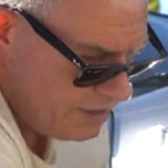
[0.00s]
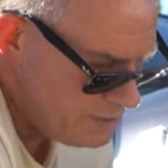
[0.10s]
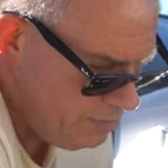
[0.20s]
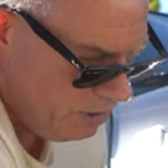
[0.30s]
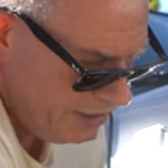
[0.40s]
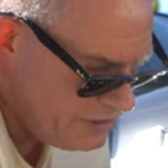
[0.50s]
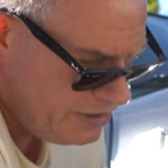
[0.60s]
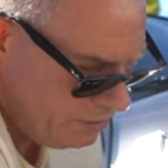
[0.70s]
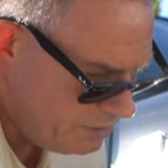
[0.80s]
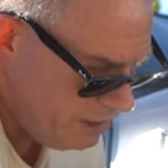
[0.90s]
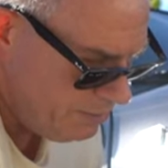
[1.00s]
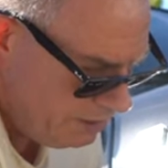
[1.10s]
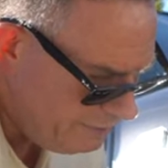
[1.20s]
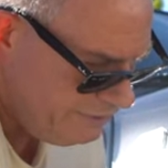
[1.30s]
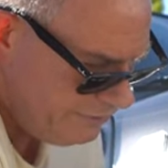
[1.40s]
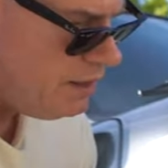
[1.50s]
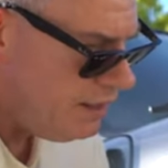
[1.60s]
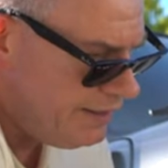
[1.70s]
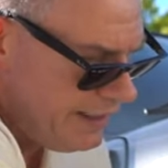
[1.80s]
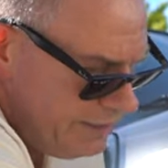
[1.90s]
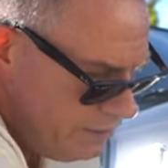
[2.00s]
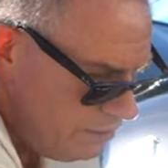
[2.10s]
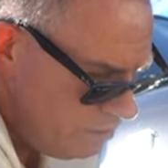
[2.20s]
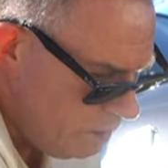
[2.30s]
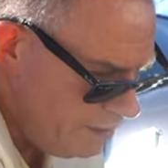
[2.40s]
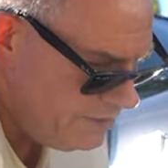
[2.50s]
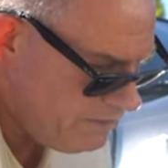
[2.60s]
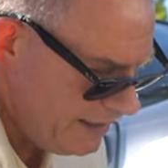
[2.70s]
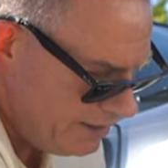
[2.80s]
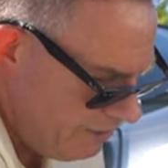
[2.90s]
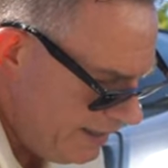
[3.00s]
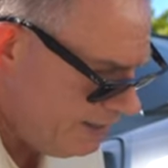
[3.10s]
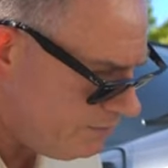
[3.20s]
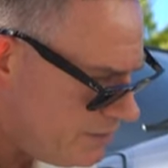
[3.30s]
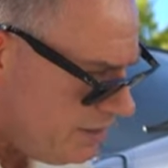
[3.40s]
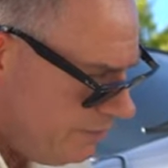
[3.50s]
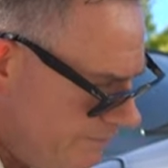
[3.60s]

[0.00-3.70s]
where it's polished, it will come off, and then wipe the rag around